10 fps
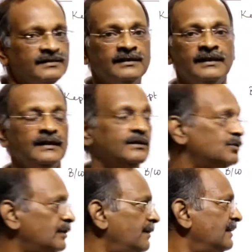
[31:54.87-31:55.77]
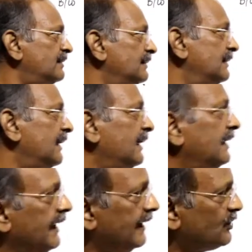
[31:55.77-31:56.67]
is, so it means the
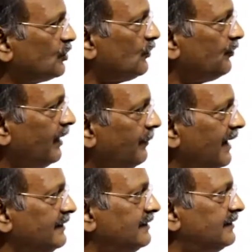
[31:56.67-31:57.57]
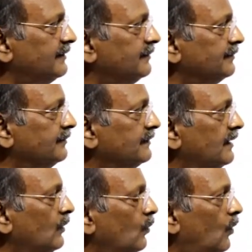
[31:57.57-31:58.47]
nature of image is,
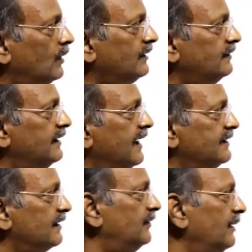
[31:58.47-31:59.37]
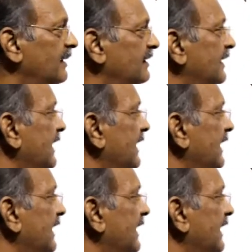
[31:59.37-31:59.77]
what is the nature of the image? The